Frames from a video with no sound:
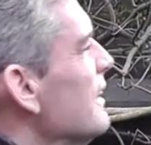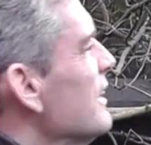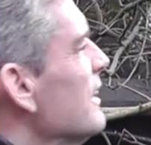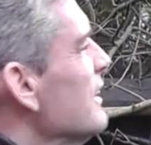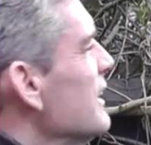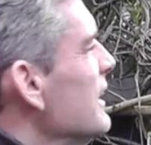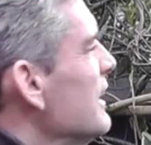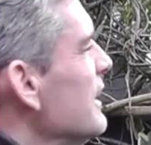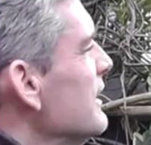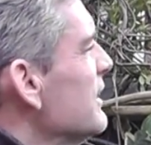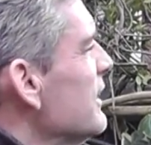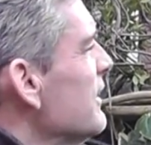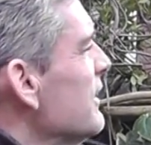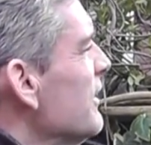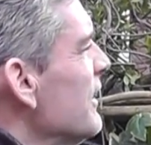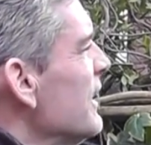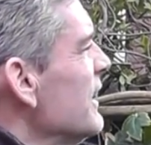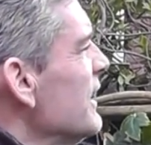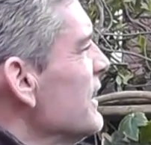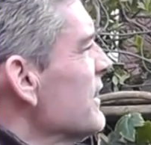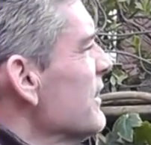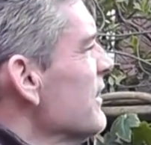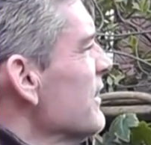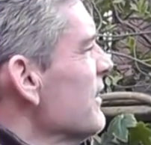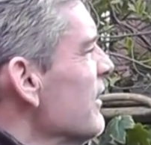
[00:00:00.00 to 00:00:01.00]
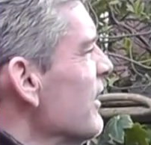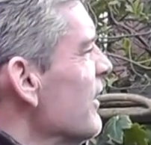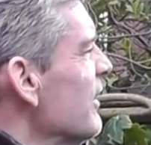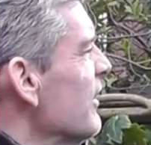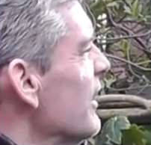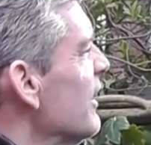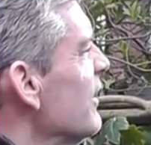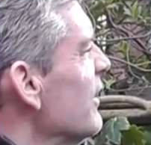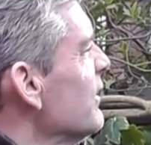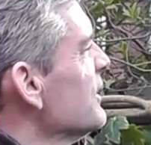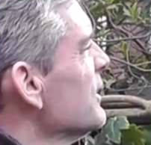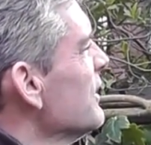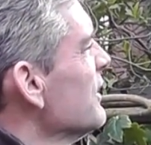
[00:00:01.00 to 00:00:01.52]
need to do these. Oh, it
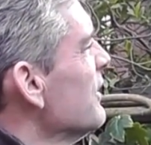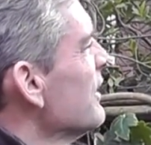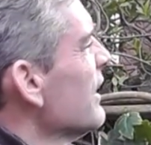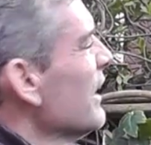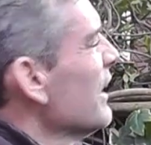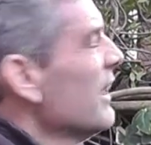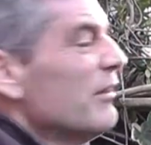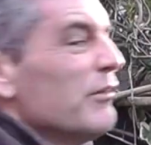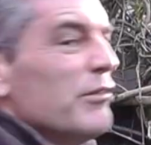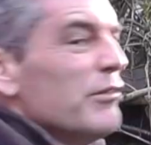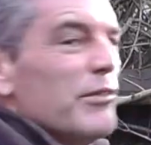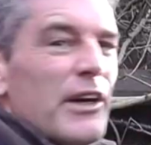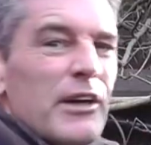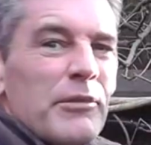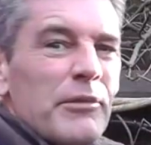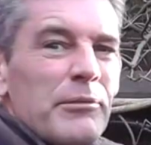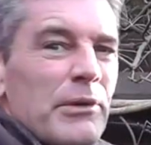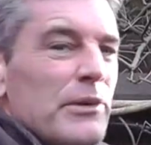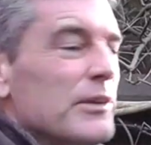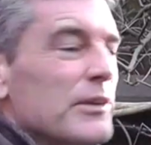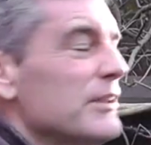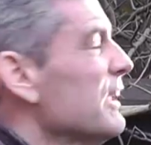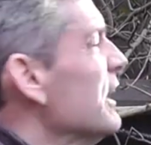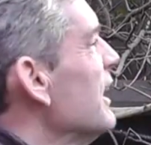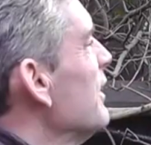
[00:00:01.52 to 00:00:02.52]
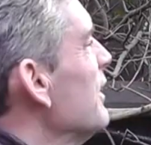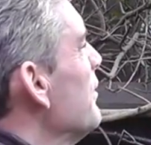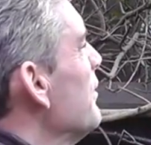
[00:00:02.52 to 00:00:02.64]
looks okay on fat balls there,